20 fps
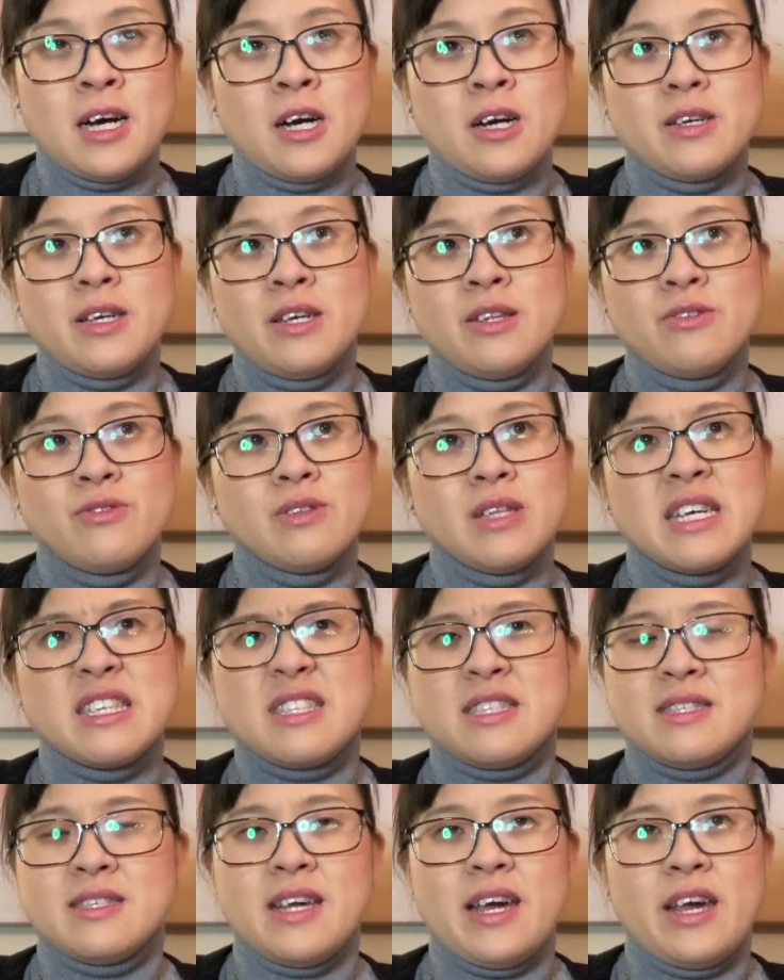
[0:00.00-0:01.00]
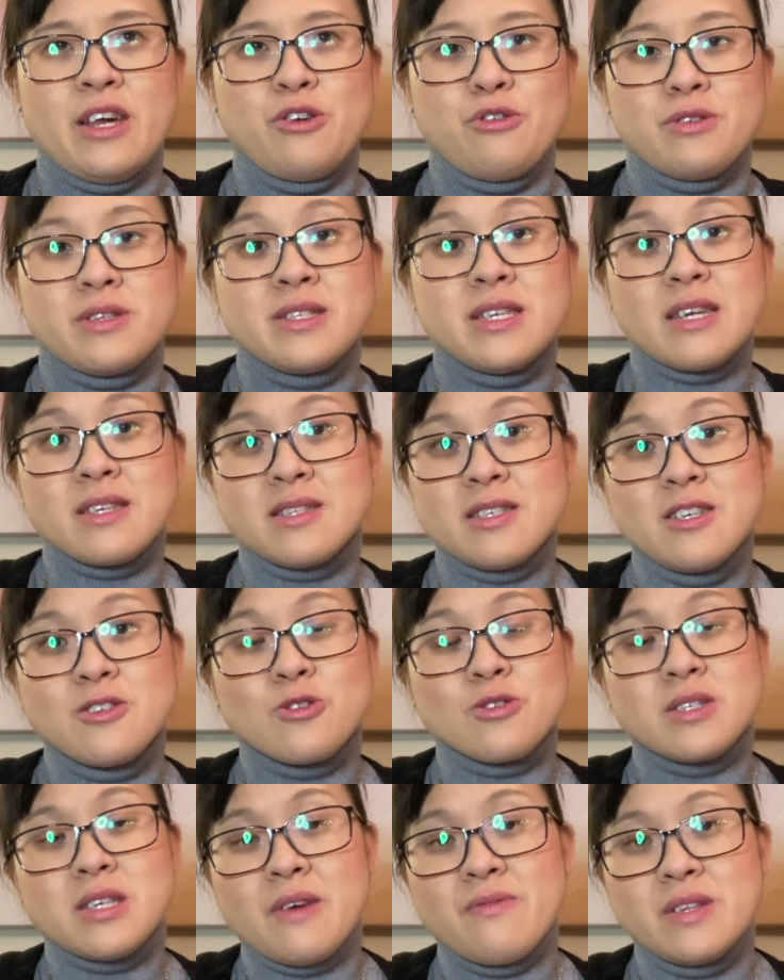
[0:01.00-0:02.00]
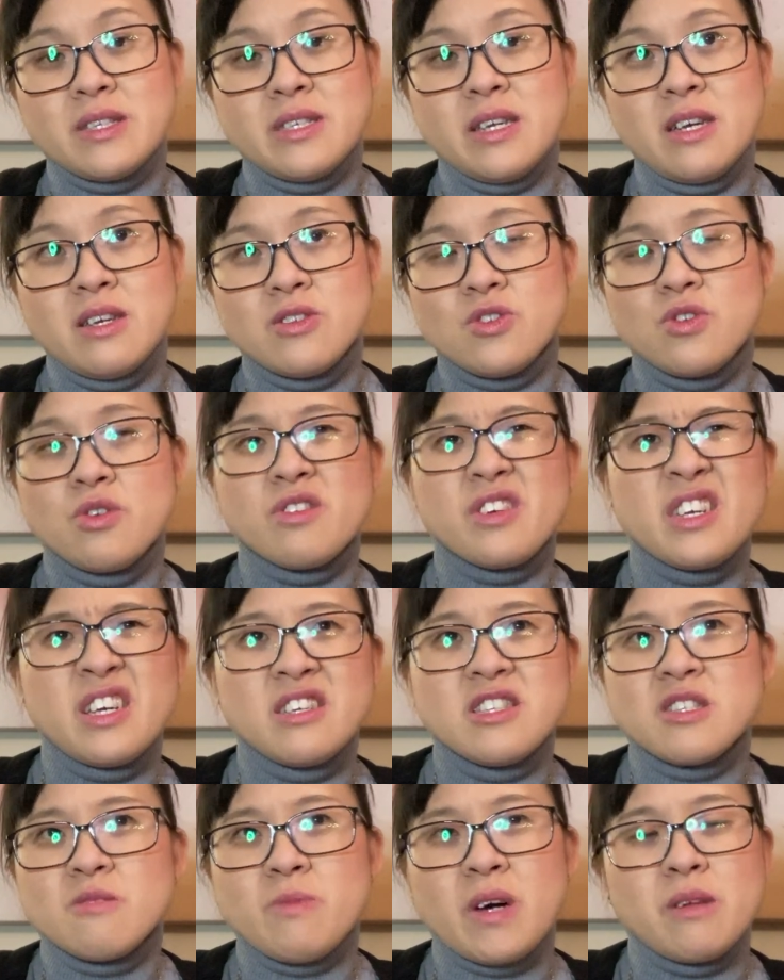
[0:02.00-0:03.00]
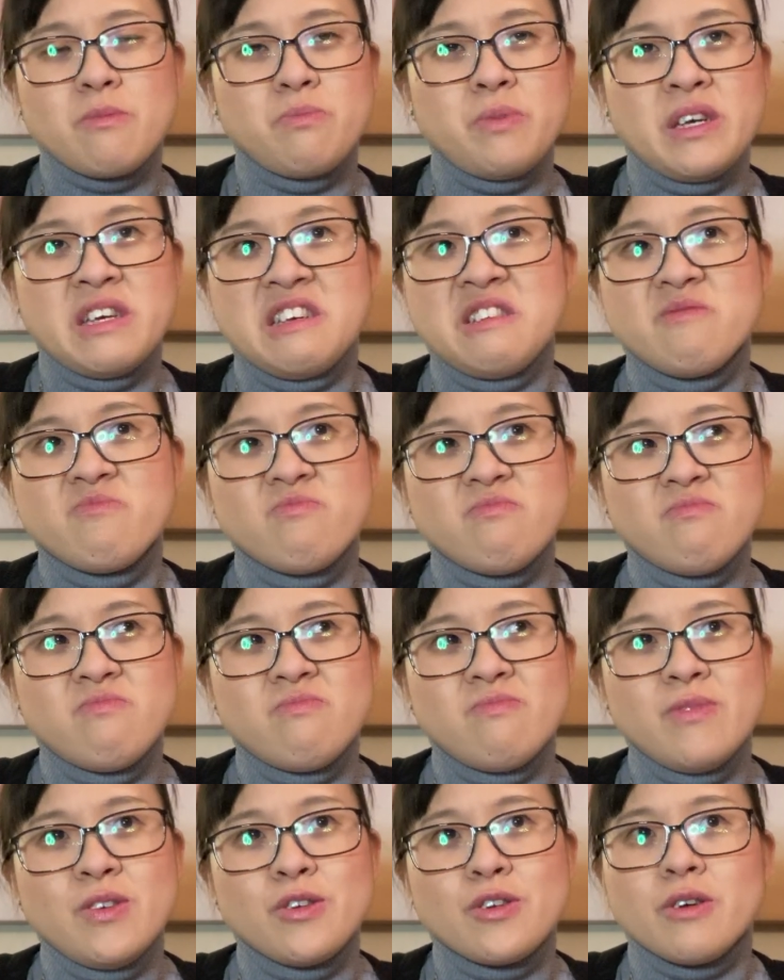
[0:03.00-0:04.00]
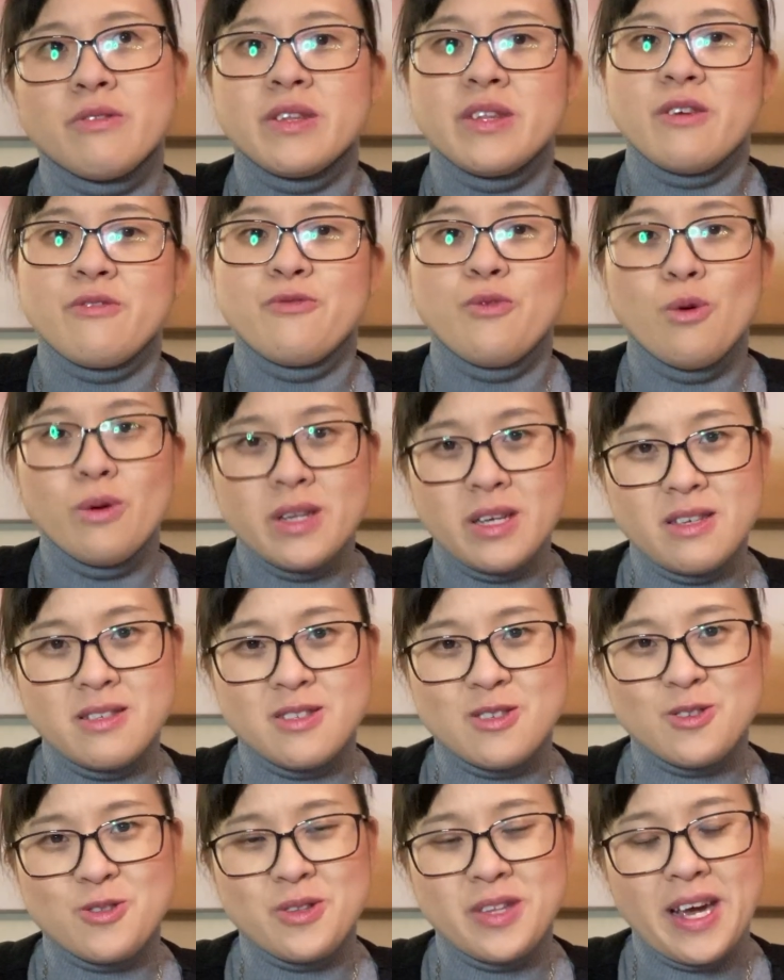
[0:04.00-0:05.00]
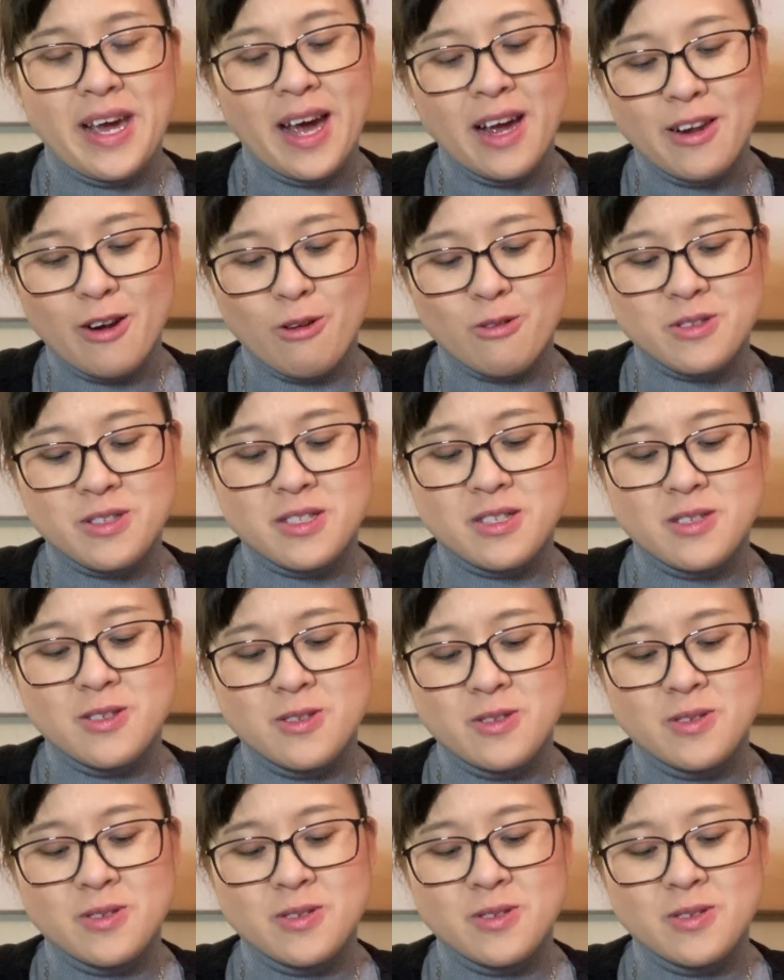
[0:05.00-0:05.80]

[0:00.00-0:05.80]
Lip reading: in, let's say, your 60s or 70s, your kids might be, in their 40s, so they're adults.